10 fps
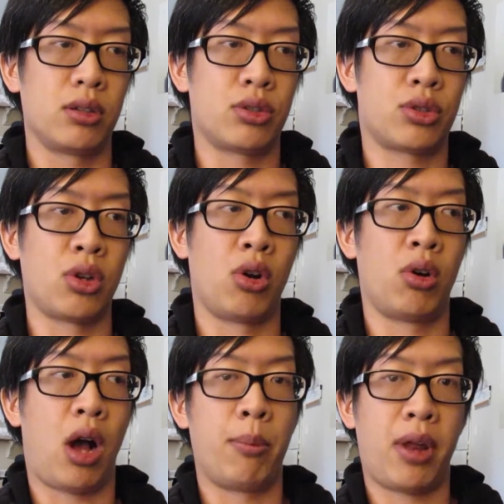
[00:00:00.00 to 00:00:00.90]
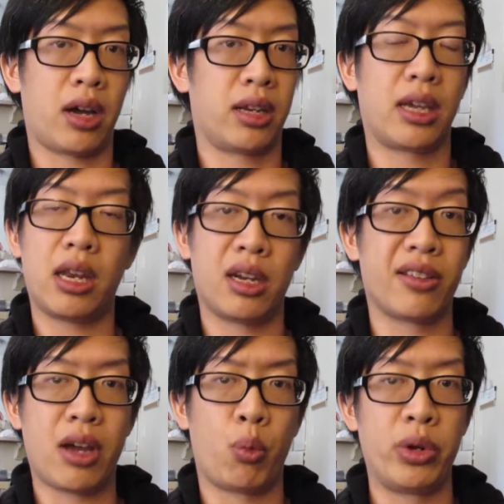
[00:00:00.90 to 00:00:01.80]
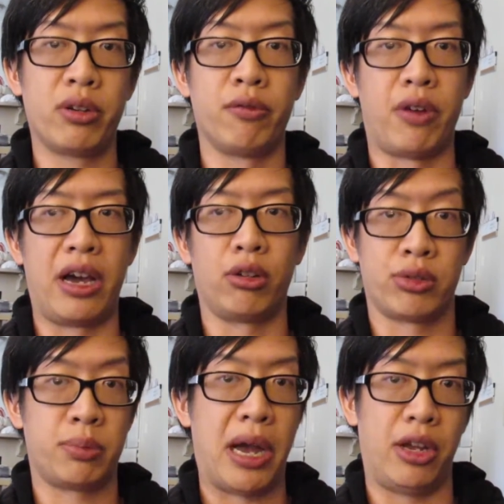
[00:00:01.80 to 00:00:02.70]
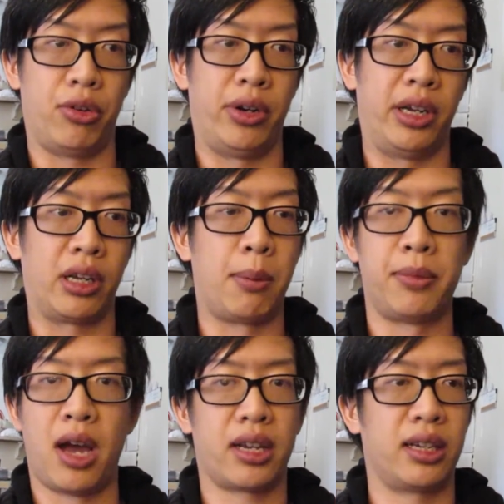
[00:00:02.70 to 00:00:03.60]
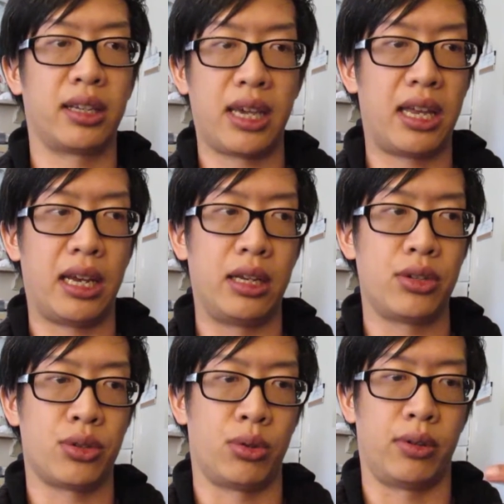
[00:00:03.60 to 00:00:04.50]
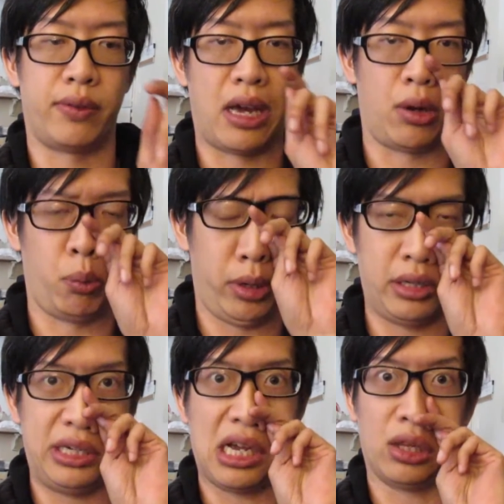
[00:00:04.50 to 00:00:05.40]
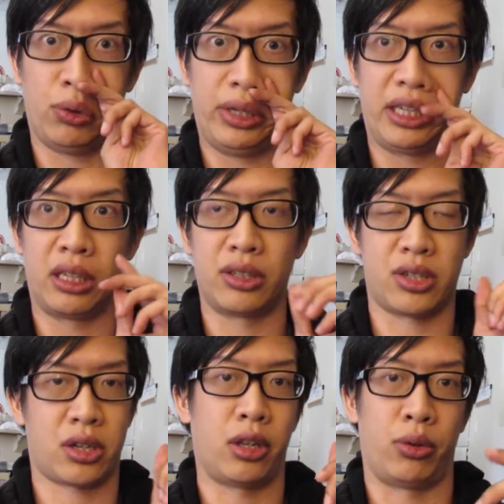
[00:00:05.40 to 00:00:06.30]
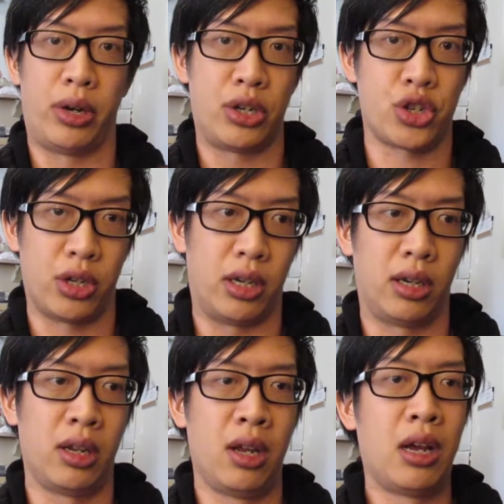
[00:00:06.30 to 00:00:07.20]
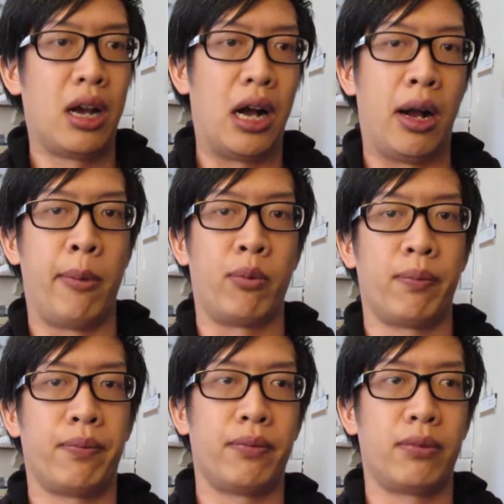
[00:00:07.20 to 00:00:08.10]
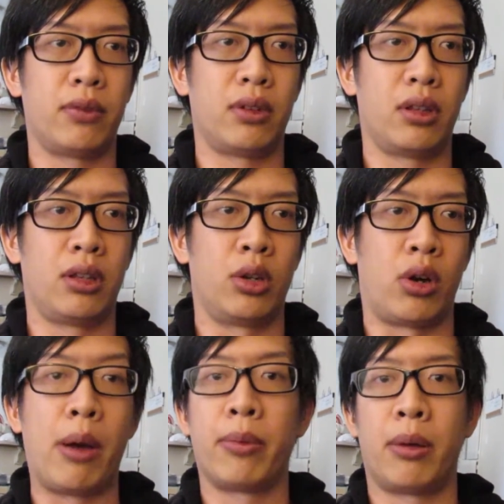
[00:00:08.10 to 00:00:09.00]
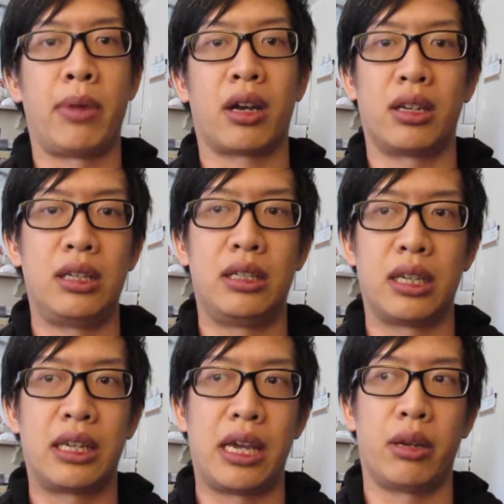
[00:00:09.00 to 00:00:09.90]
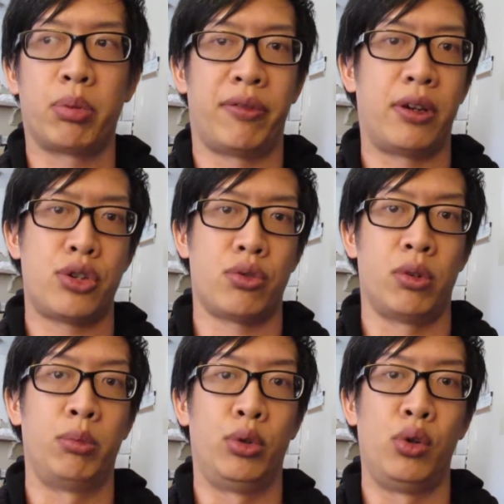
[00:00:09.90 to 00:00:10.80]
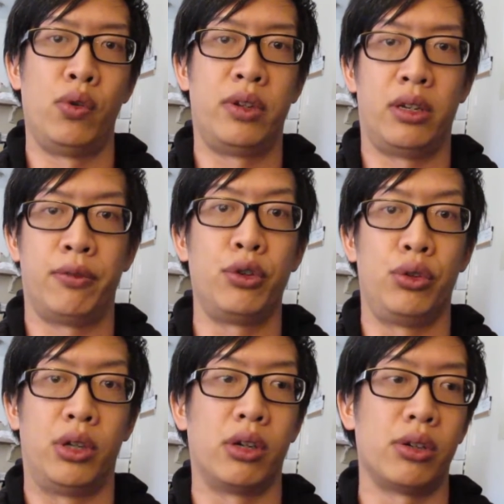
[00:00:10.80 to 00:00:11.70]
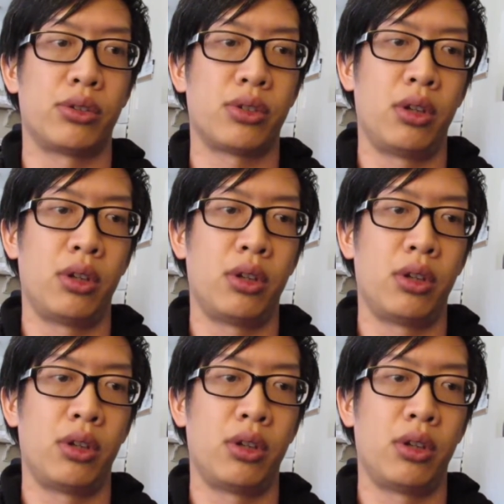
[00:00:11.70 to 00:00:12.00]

So I'm not going to get any of that weird vinyl spidering. I'm not going to get any sort of that weird yellowing discoloration. I'm not going to need to get it professionally removed in a few years.